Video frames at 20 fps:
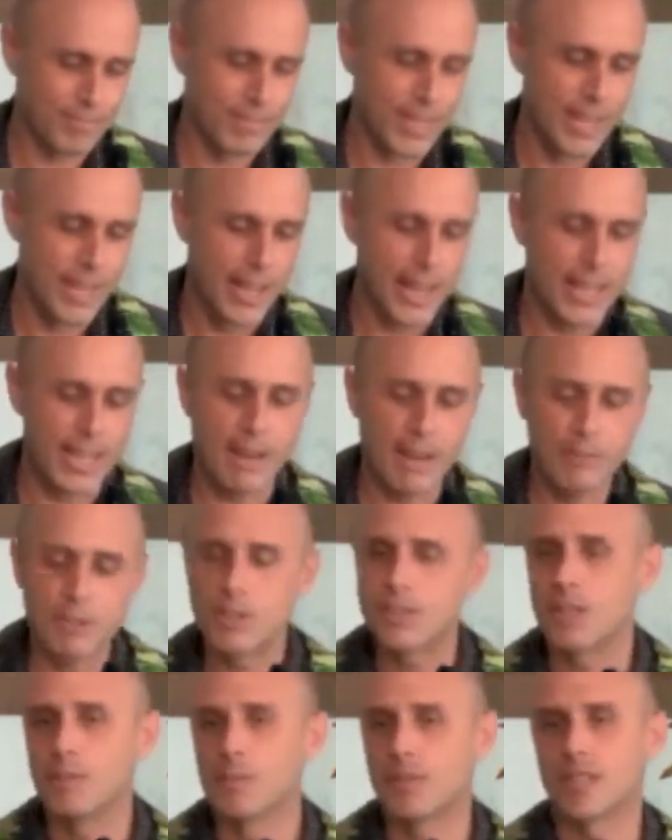And after
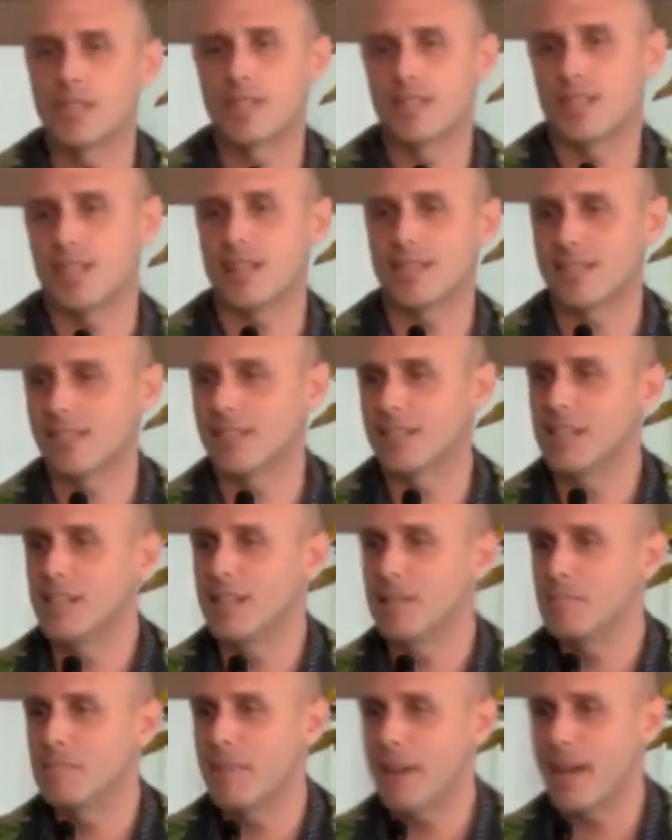some success
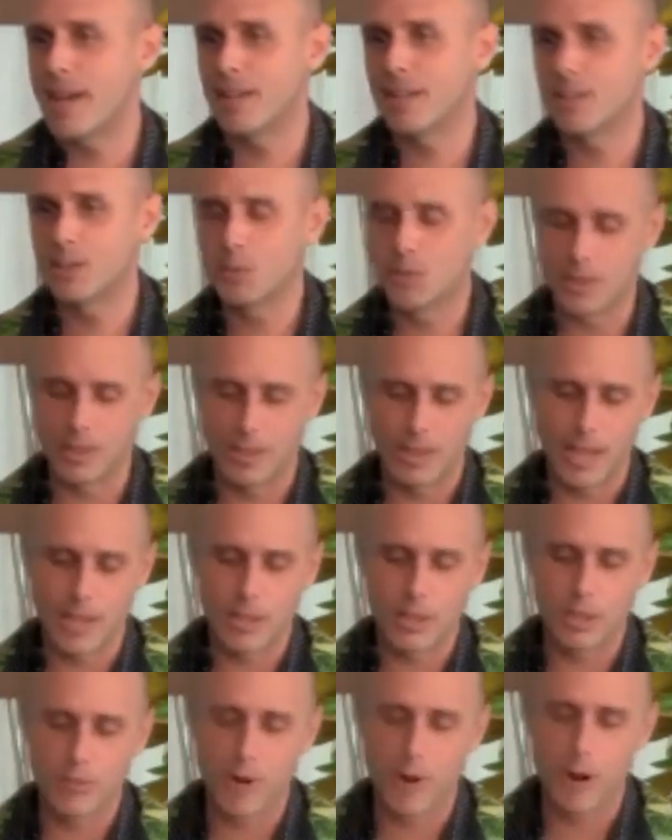leading bands with the likes
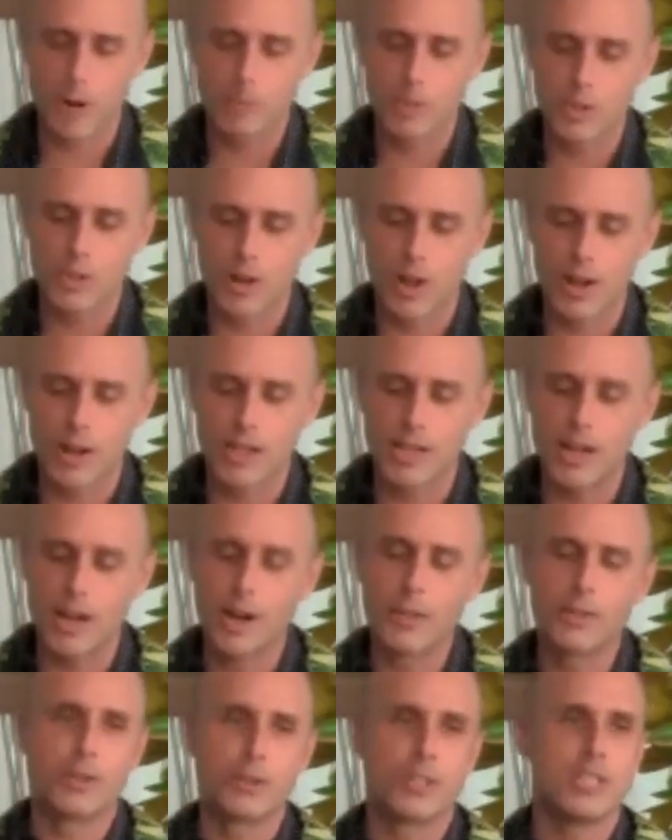of Armstrong and
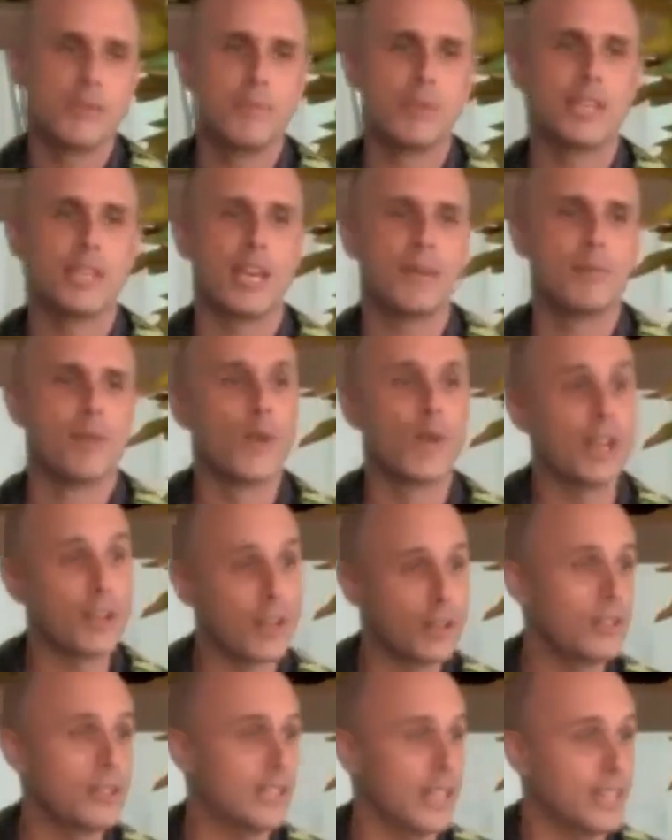others, he became a
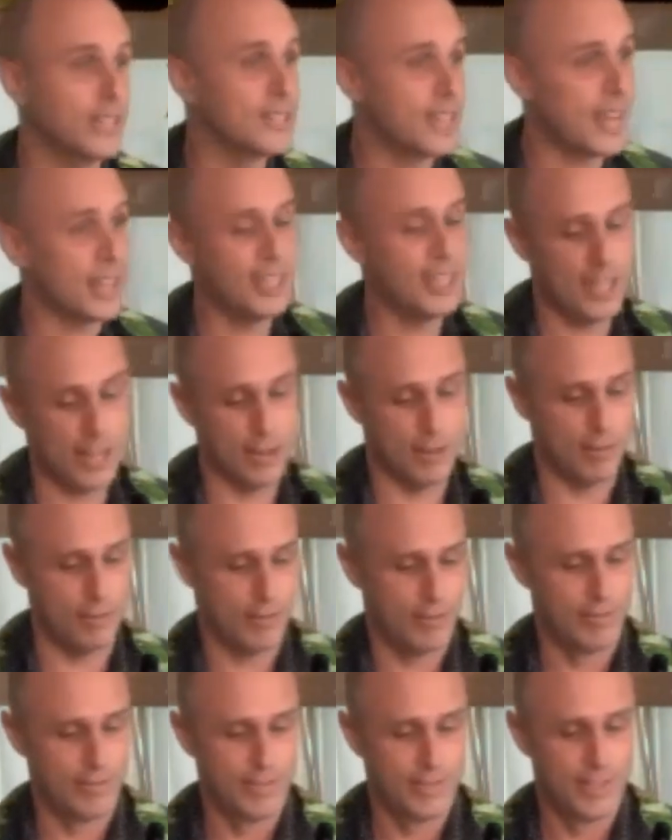record executive,
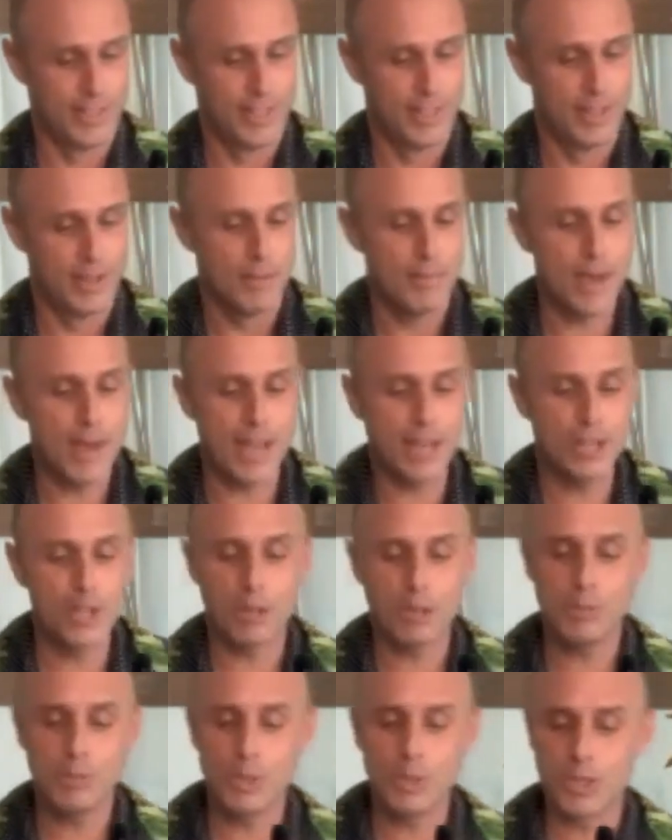managing
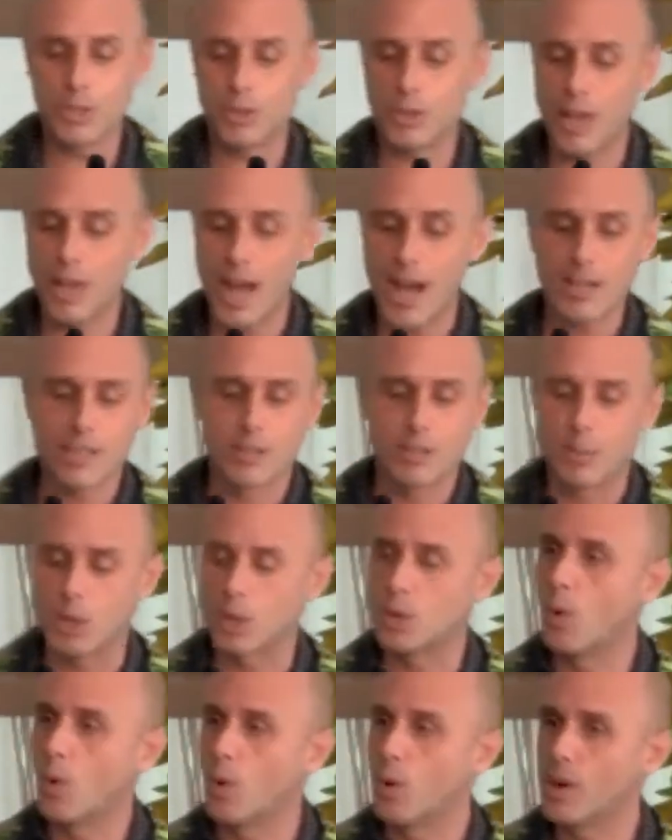musical acts and
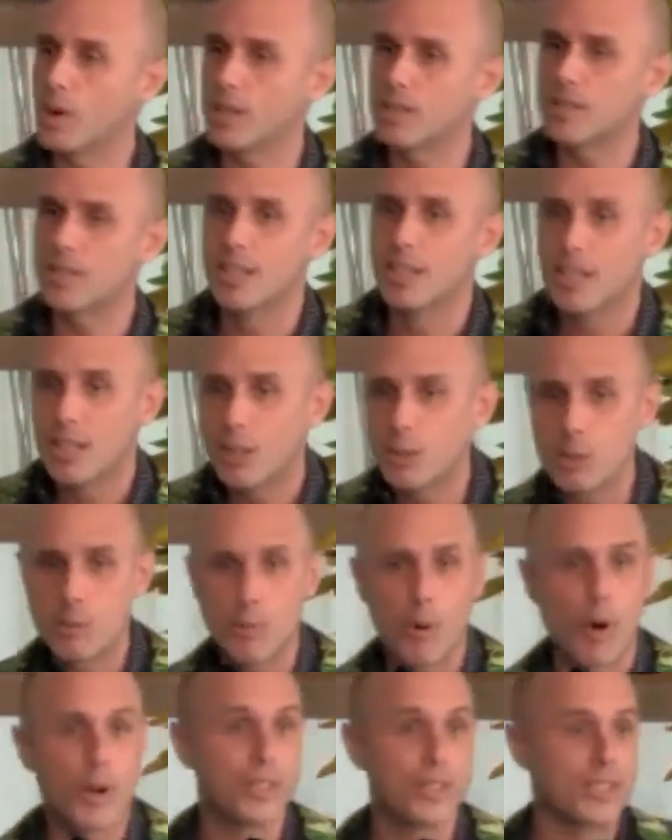recordings. He was
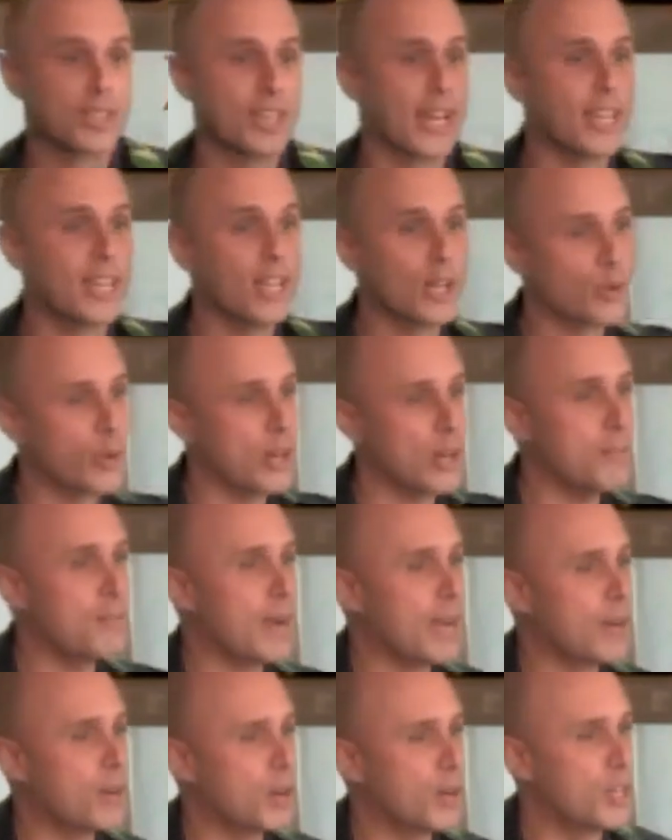part of the Second Great
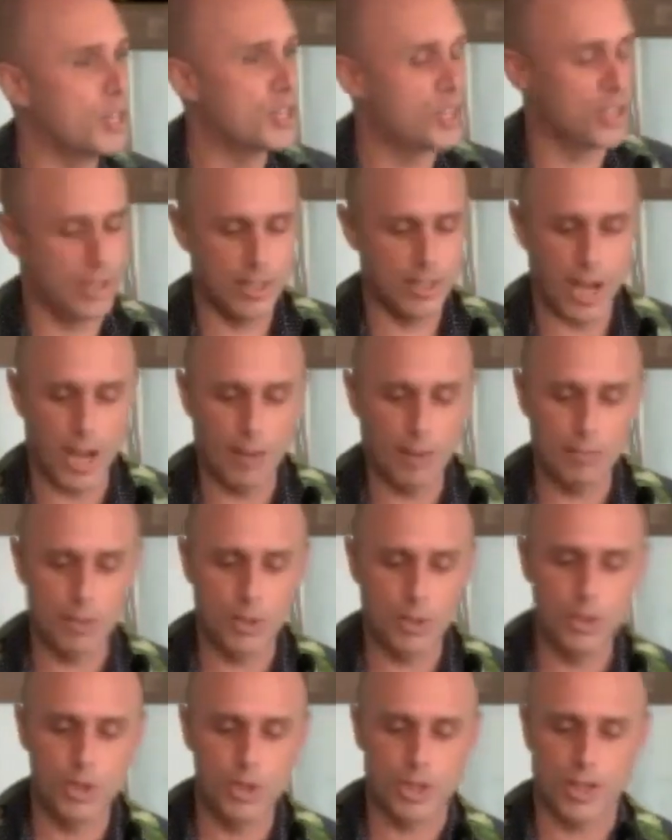Migration up to
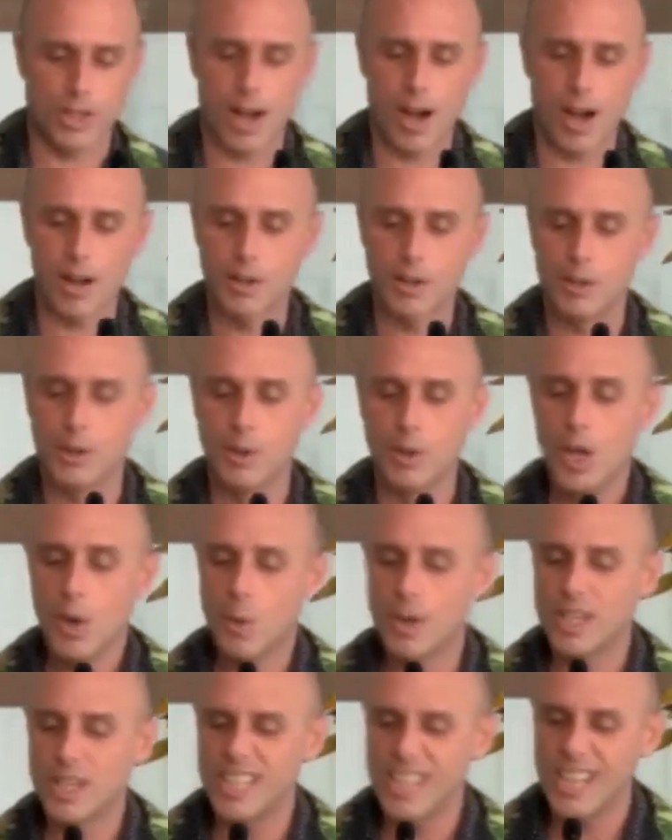Chicago,
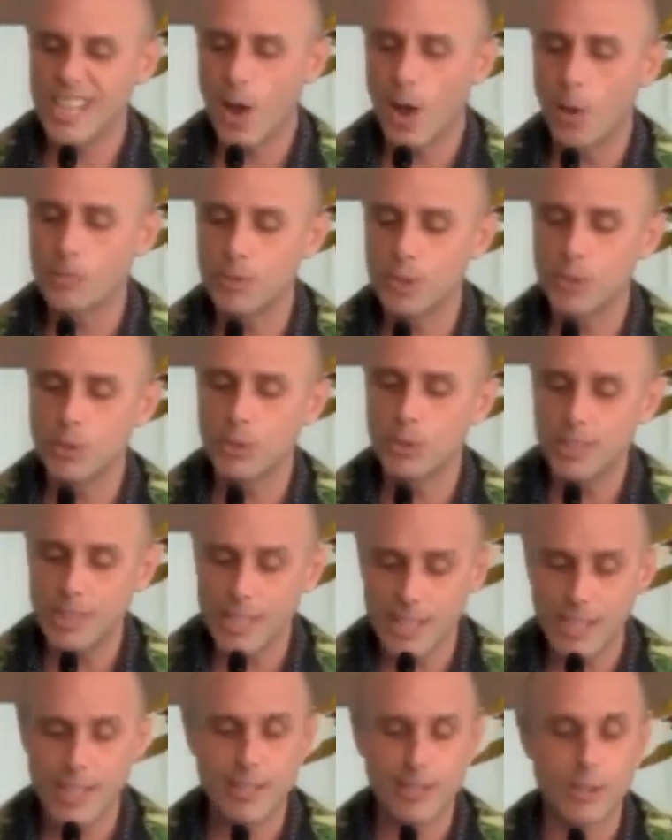where he helped to
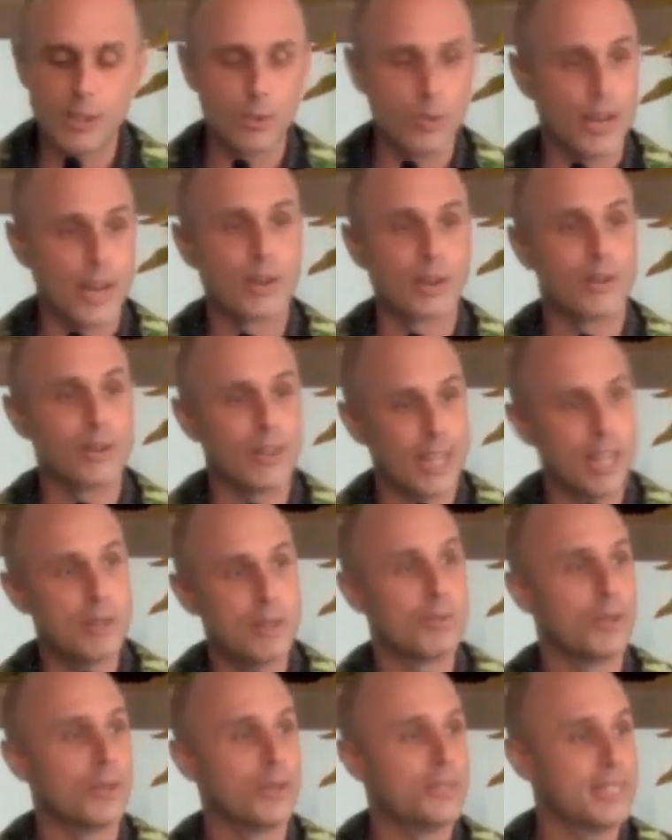lead the record
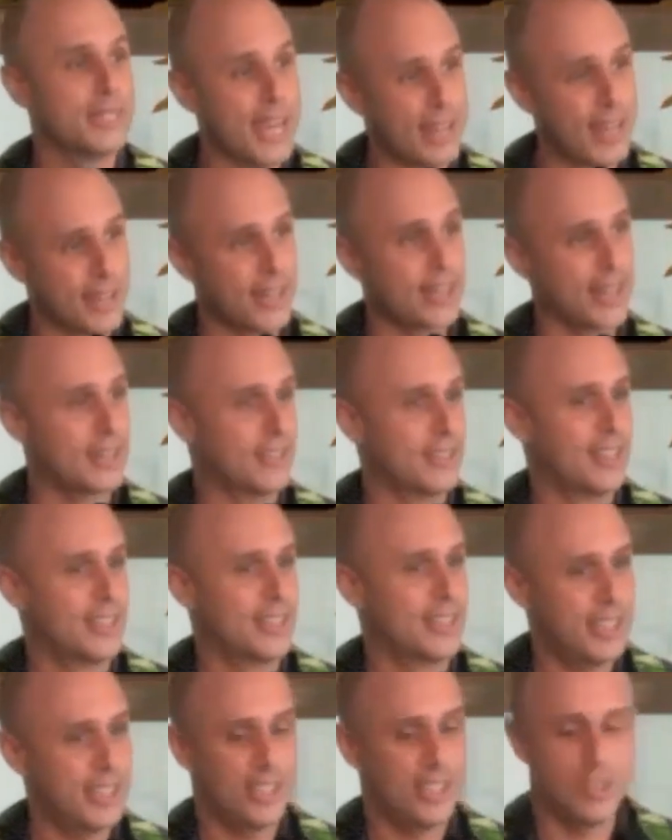label Decca
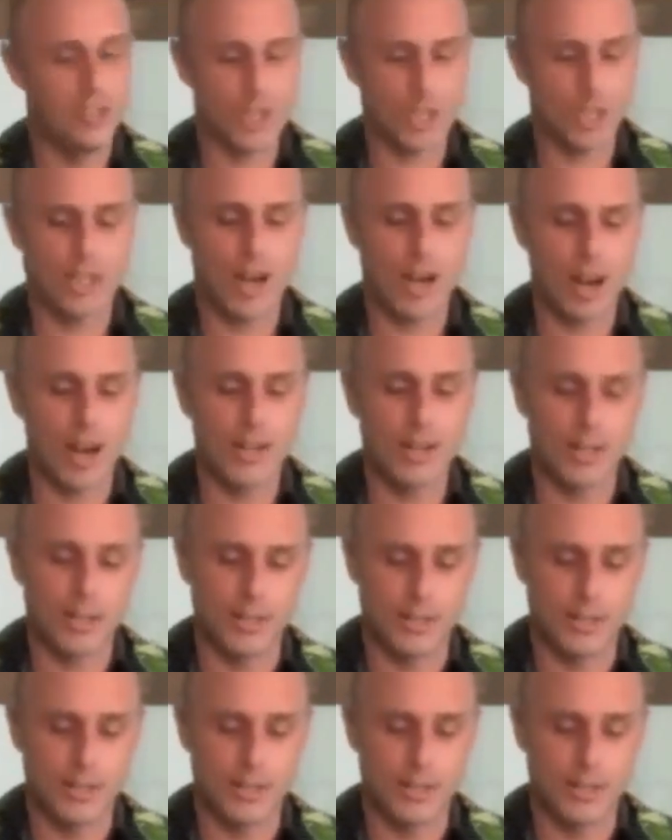in Chicago,